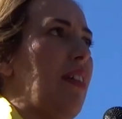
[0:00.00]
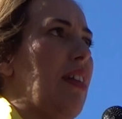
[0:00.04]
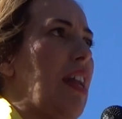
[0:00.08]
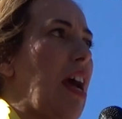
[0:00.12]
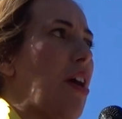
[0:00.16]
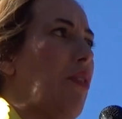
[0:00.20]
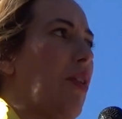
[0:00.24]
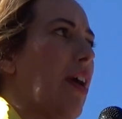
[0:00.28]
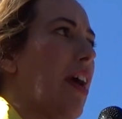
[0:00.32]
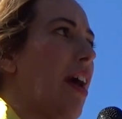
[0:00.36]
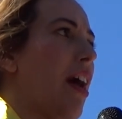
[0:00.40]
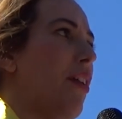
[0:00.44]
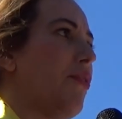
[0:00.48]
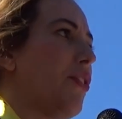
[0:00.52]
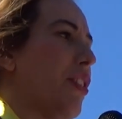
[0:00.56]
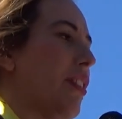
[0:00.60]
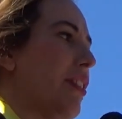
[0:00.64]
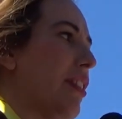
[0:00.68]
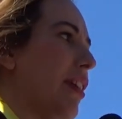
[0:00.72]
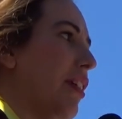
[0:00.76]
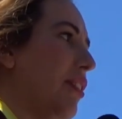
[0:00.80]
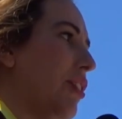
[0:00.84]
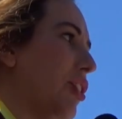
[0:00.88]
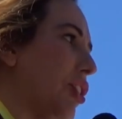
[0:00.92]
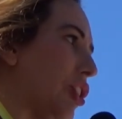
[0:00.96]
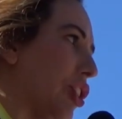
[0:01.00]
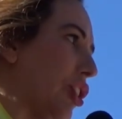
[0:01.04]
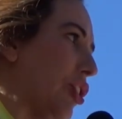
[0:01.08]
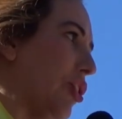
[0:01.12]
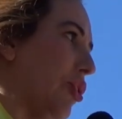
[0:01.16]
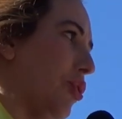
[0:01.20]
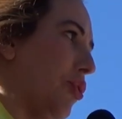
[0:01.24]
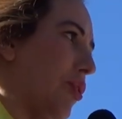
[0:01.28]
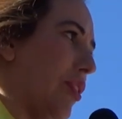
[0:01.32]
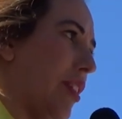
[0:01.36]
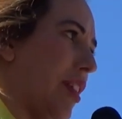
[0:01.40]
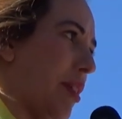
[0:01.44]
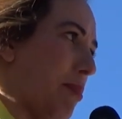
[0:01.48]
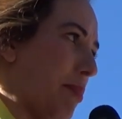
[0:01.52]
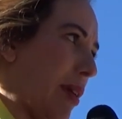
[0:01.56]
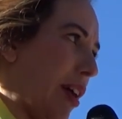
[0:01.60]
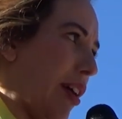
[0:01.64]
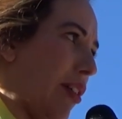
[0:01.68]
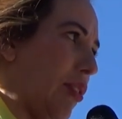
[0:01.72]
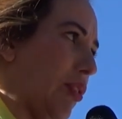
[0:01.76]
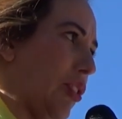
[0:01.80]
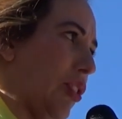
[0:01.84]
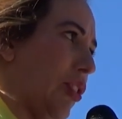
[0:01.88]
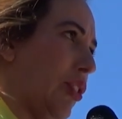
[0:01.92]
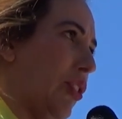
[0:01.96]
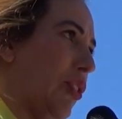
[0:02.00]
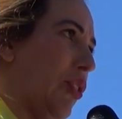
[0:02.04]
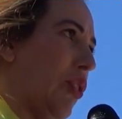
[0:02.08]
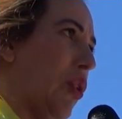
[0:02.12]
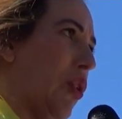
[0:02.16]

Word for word: Now, I have to tell the children about,